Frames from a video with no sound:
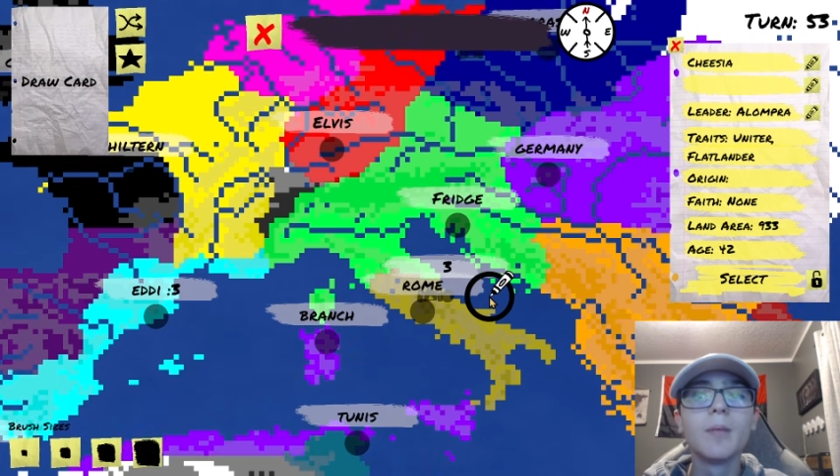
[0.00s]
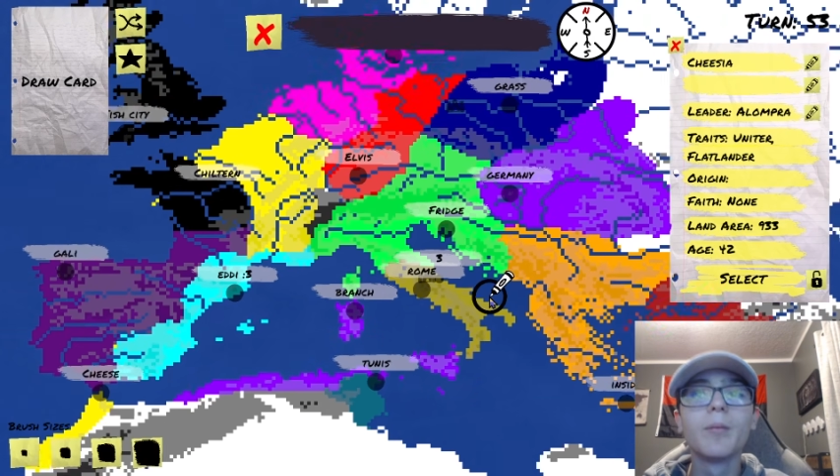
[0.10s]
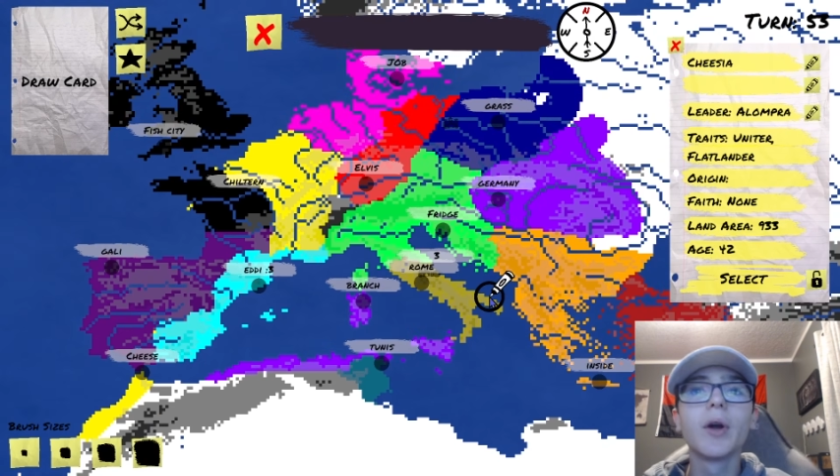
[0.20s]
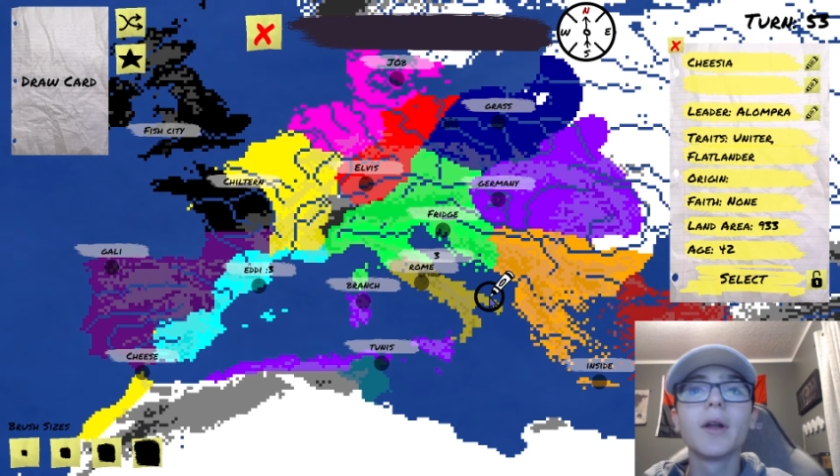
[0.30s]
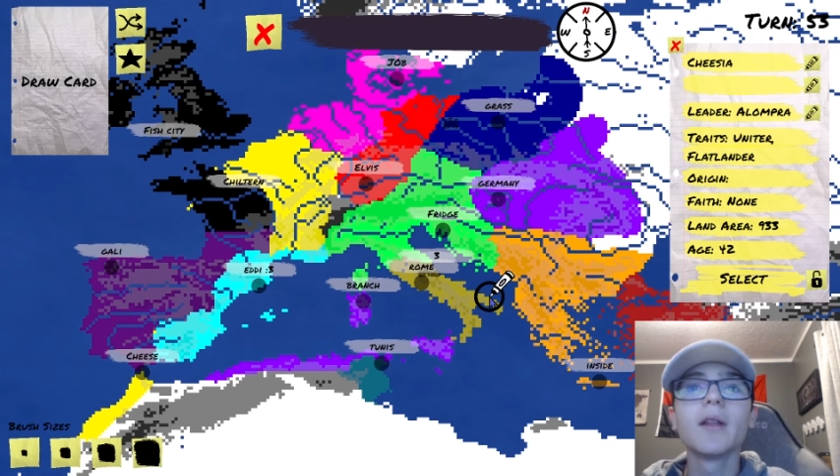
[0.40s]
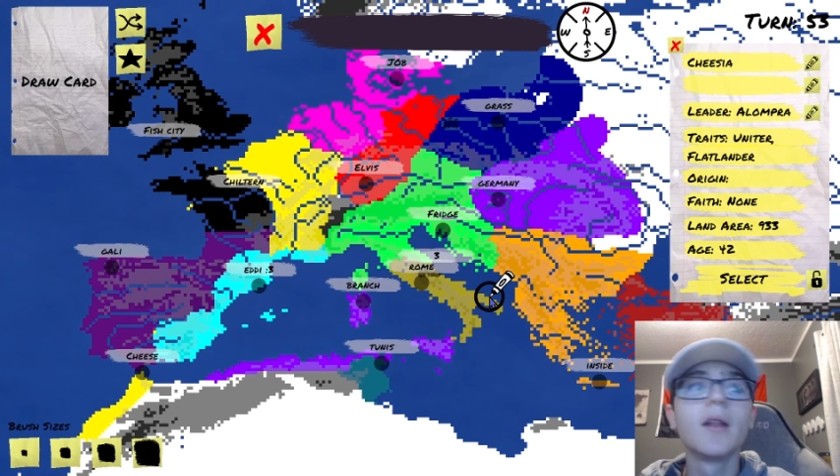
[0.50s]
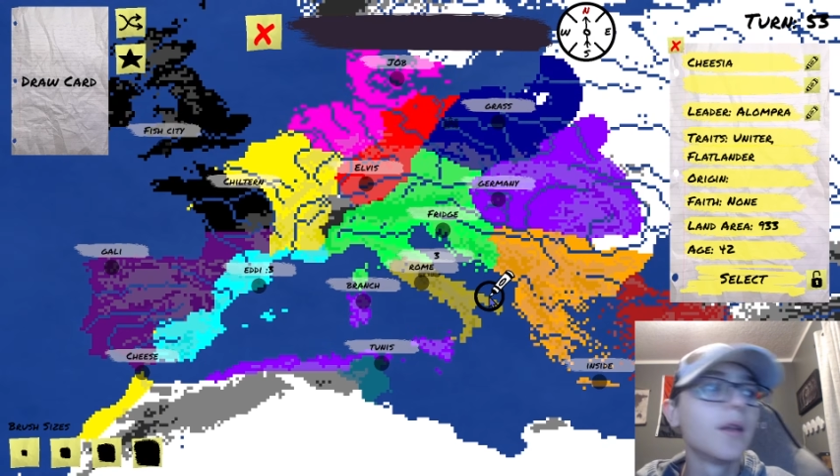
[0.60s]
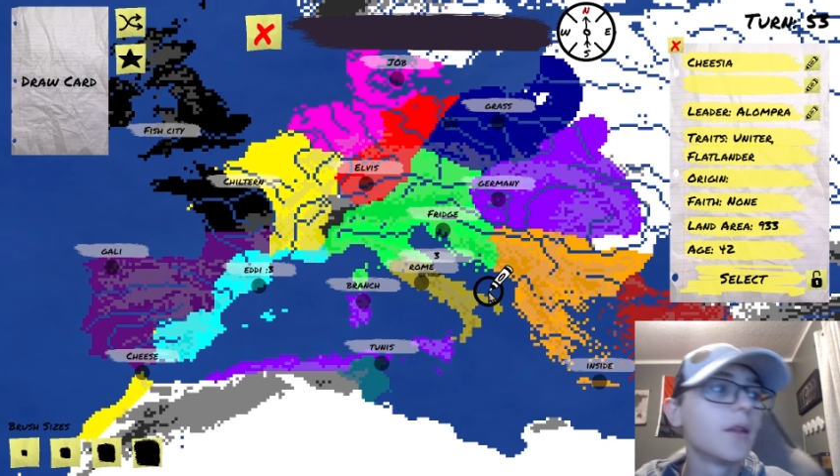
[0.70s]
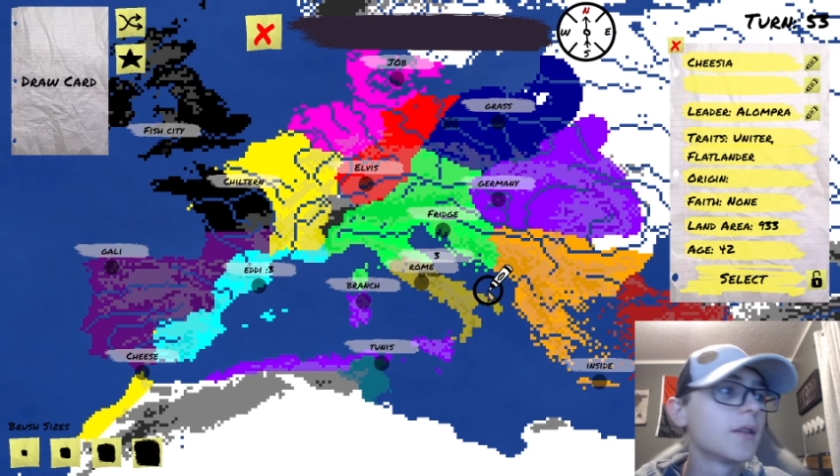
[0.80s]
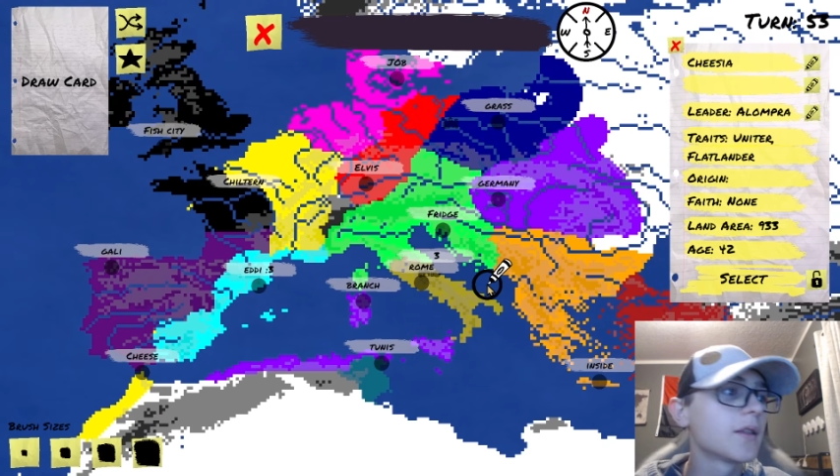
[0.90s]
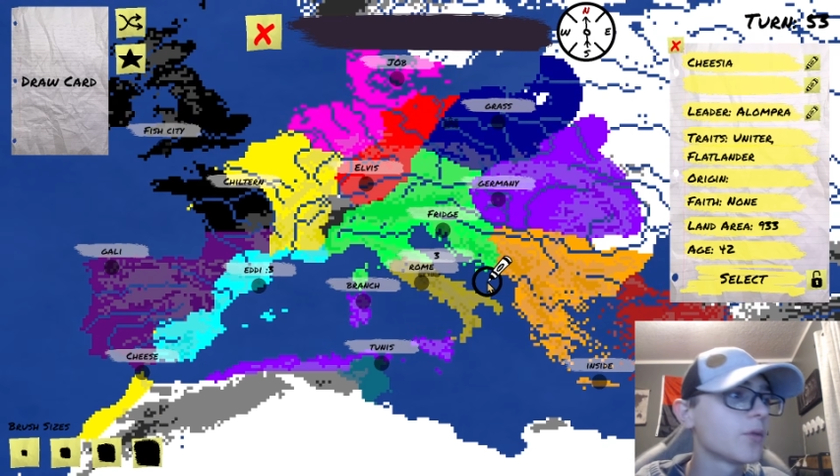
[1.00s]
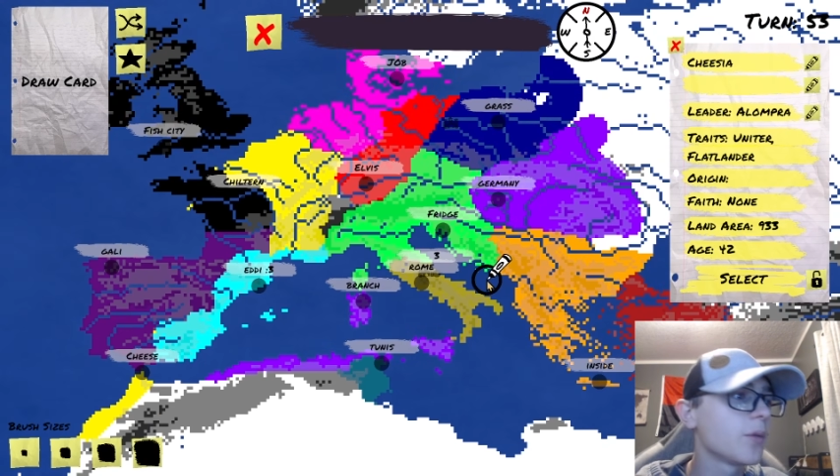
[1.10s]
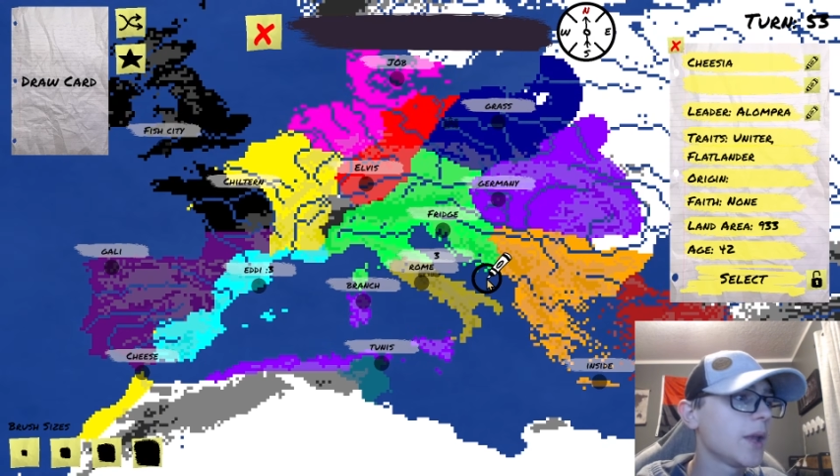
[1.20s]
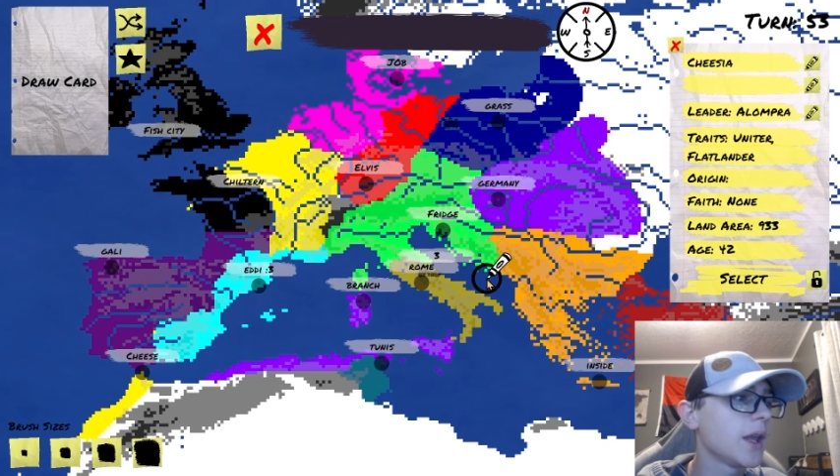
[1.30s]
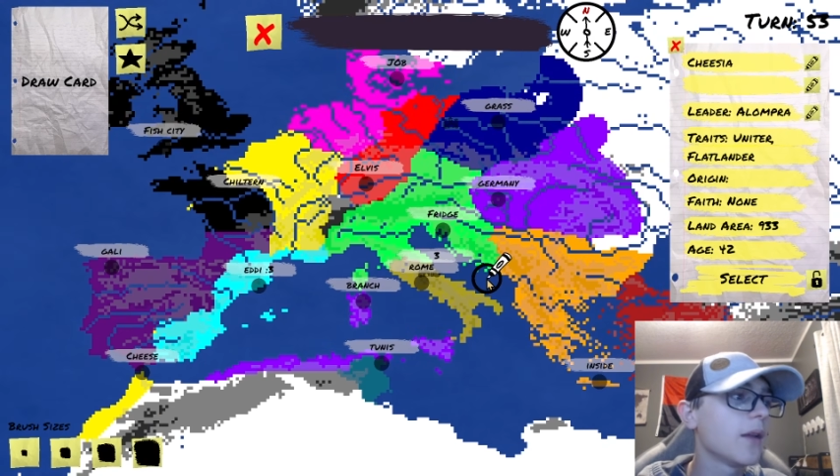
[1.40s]
But this will
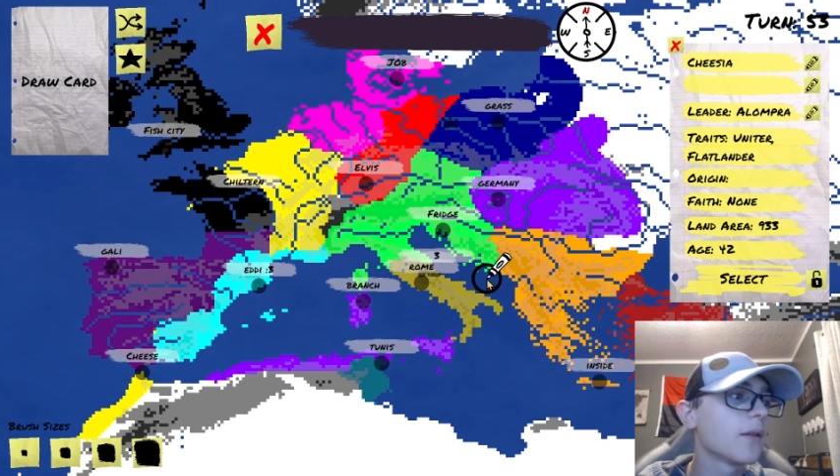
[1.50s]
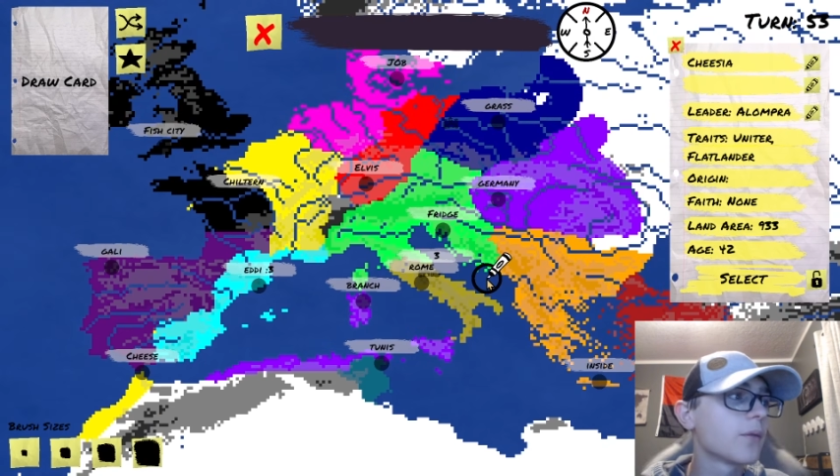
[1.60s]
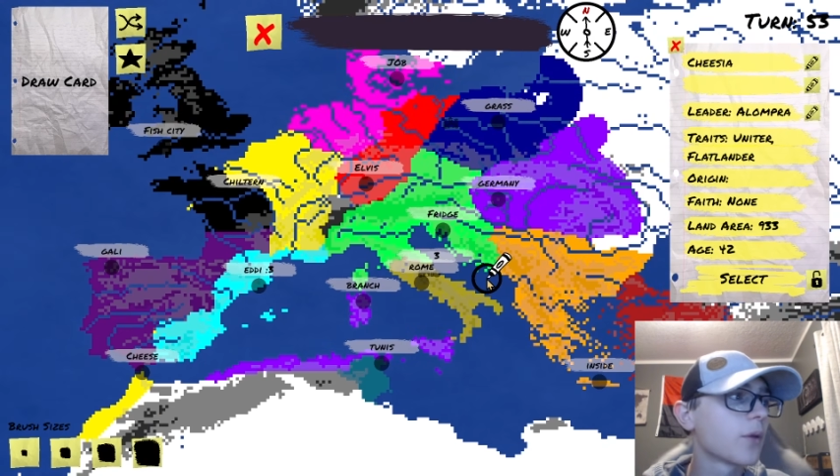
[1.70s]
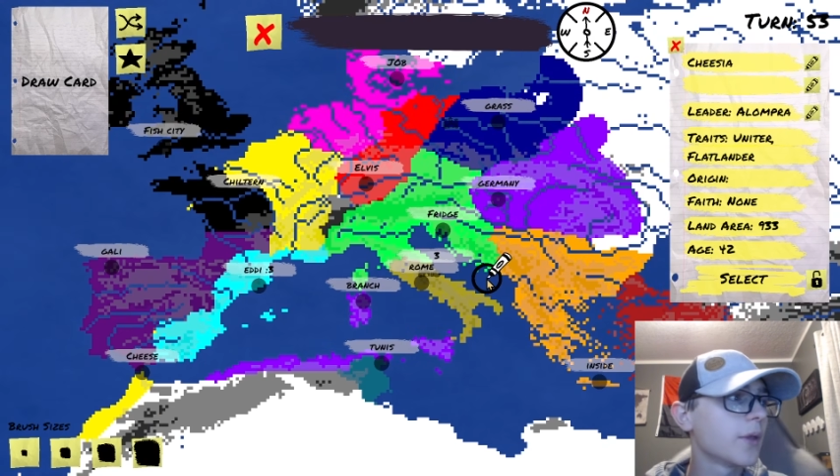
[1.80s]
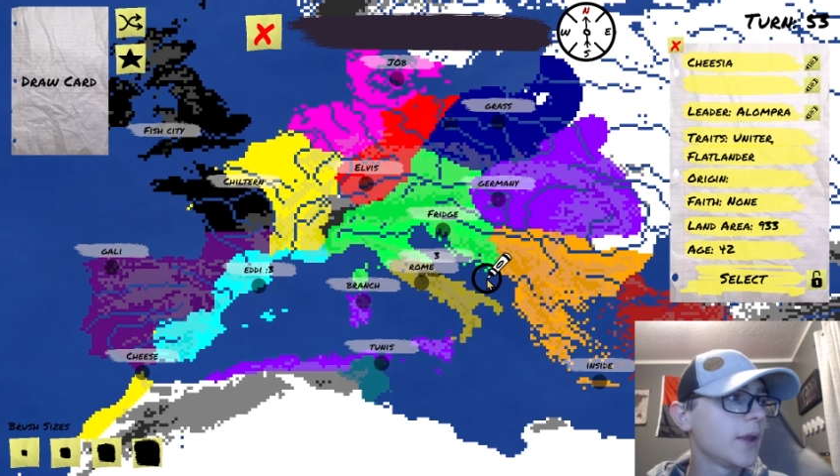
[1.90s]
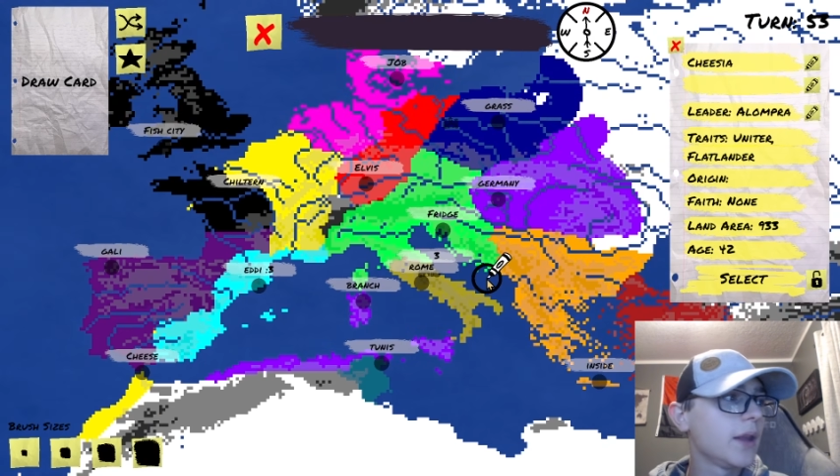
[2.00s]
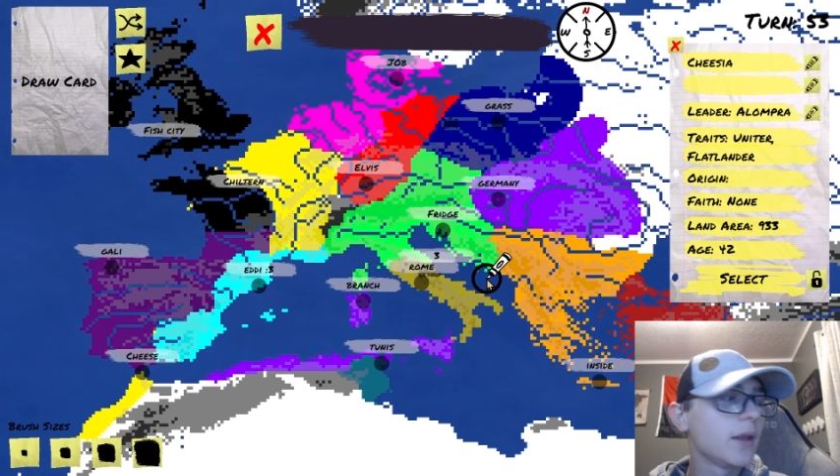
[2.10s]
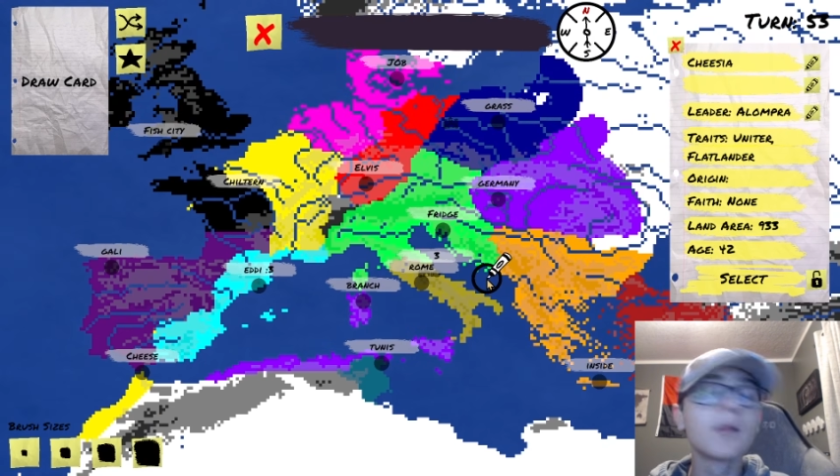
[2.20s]
be it for the